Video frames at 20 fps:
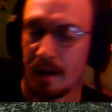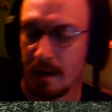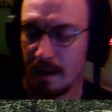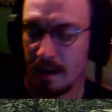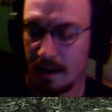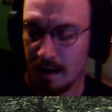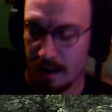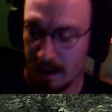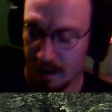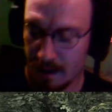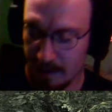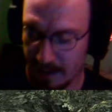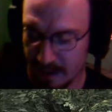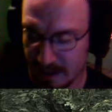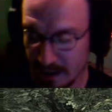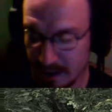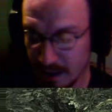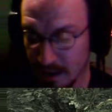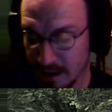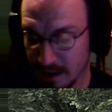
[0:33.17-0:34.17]
It's
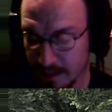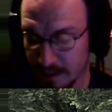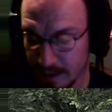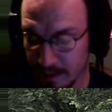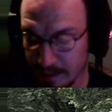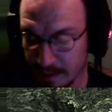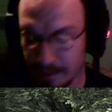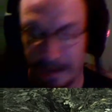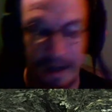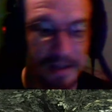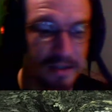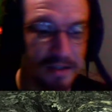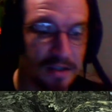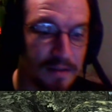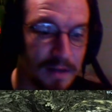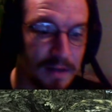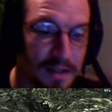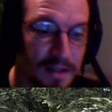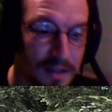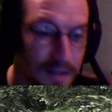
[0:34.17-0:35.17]
a light suburban
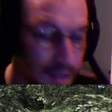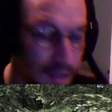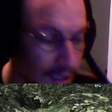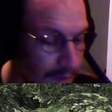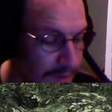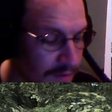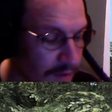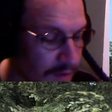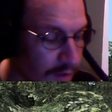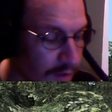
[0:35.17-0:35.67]
passenger engine, and we've got